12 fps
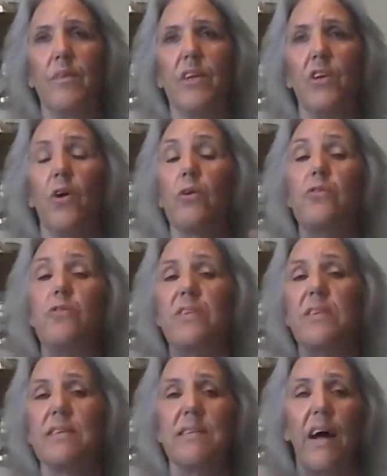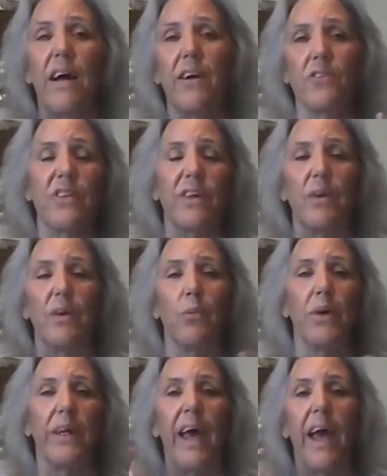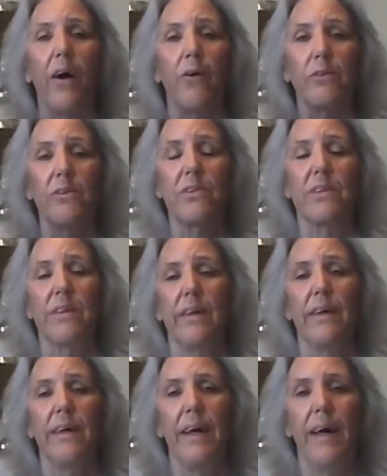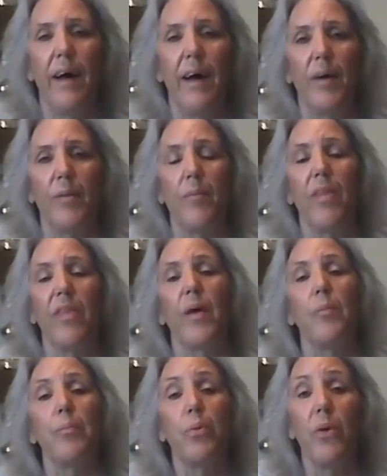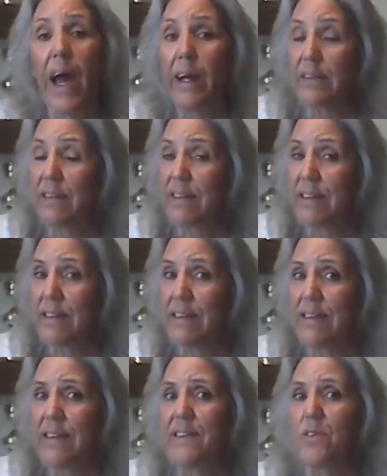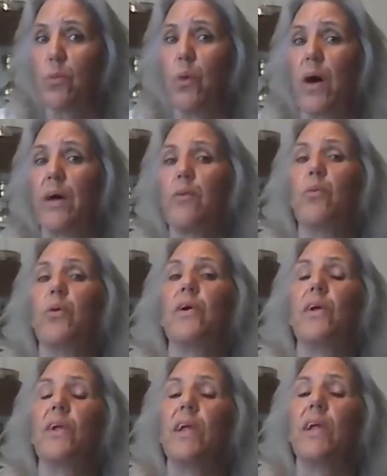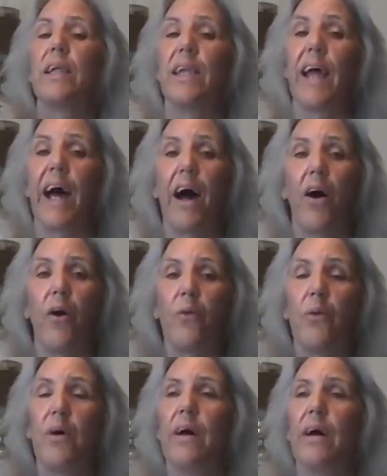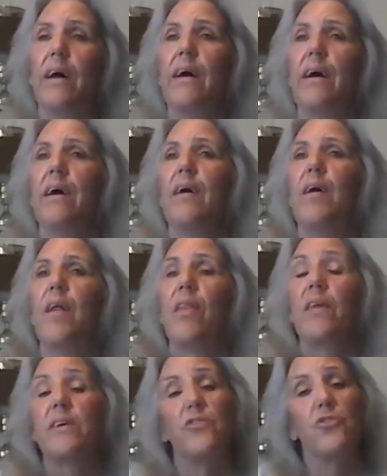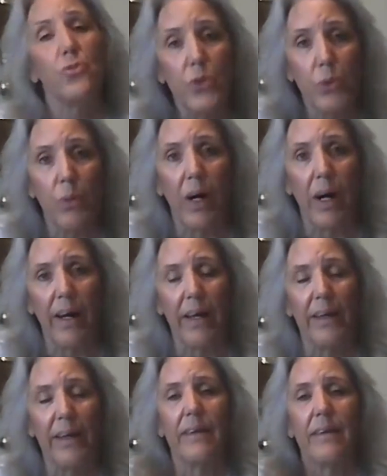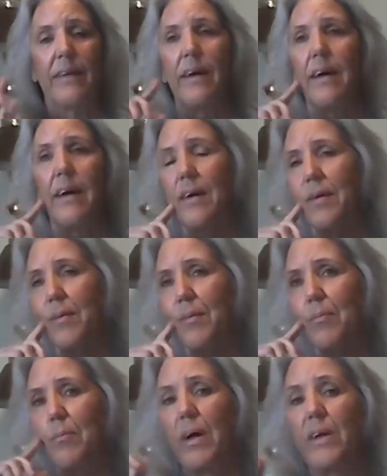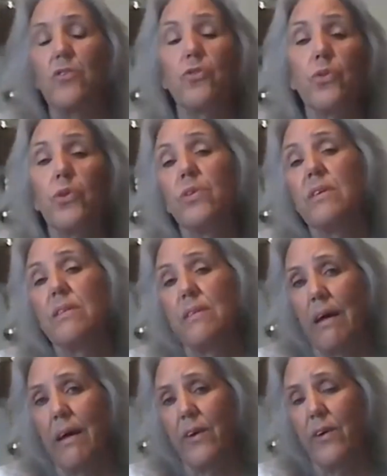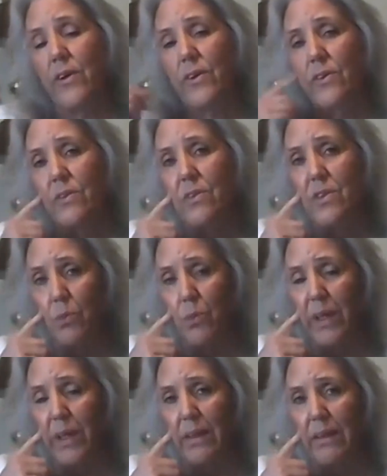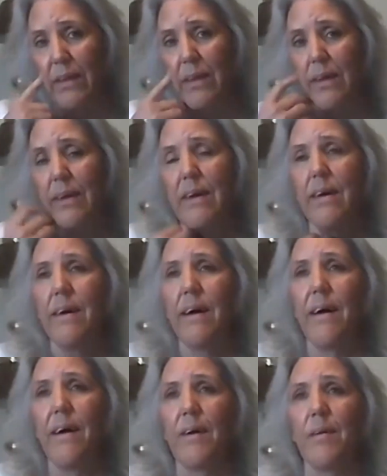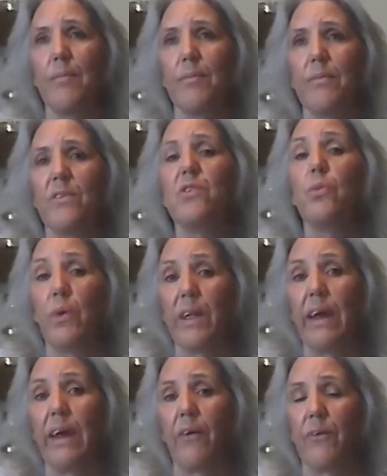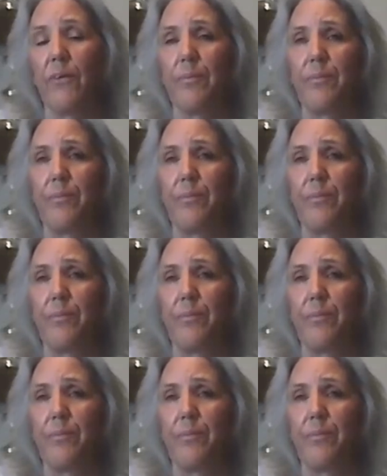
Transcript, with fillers: you know, whose desire is going to win out, um, the practice is what will allow the true I, um, my true desire to win, um, to win out.